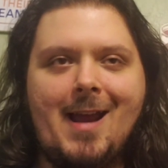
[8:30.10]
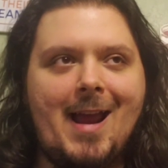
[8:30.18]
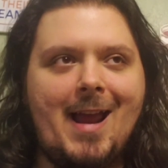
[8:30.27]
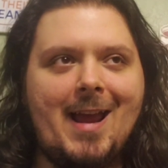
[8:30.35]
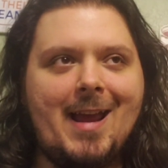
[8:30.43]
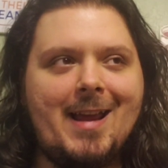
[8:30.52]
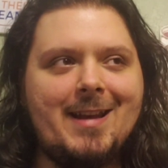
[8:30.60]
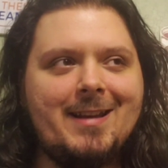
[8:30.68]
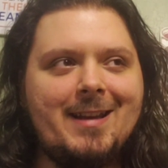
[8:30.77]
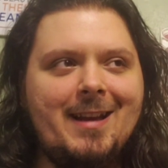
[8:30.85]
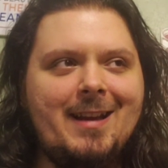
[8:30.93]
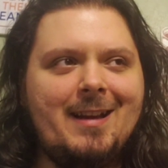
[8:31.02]

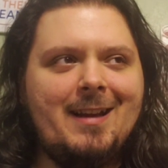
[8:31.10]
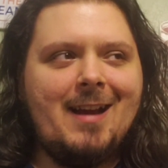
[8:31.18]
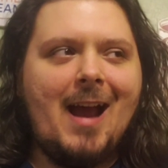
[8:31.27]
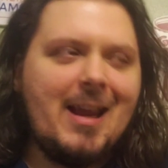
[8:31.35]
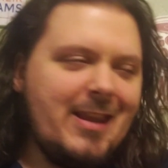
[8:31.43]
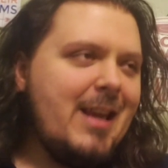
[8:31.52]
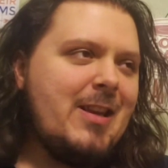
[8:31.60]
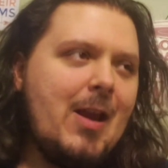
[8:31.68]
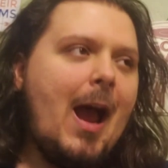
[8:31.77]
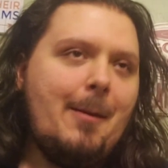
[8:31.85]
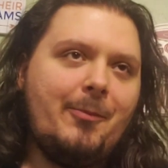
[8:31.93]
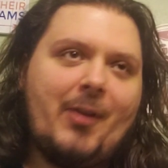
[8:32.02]
And I think
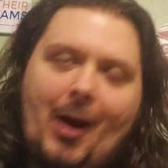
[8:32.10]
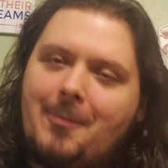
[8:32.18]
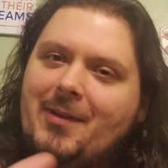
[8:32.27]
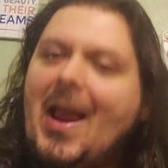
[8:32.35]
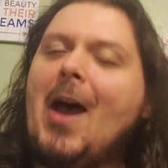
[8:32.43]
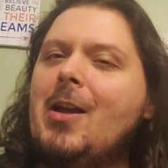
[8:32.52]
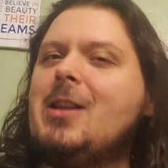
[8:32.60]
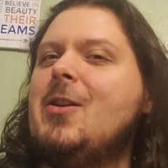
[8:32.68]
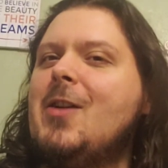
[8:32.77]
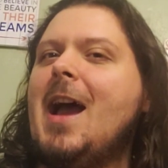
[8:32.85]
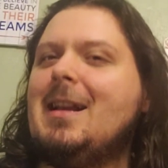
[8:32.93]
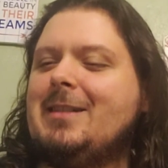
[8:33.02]
I'm telling
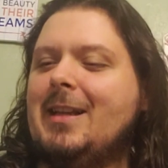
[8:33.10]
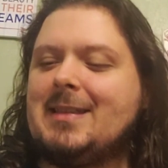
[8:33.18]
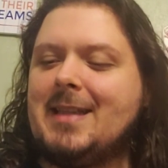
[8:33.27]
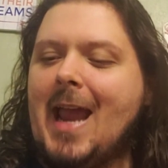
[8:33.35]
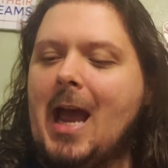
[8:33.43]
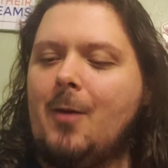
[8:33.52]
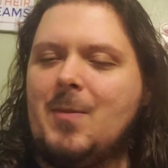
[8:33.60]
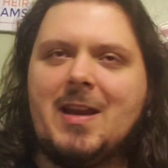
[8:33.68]
you guys this now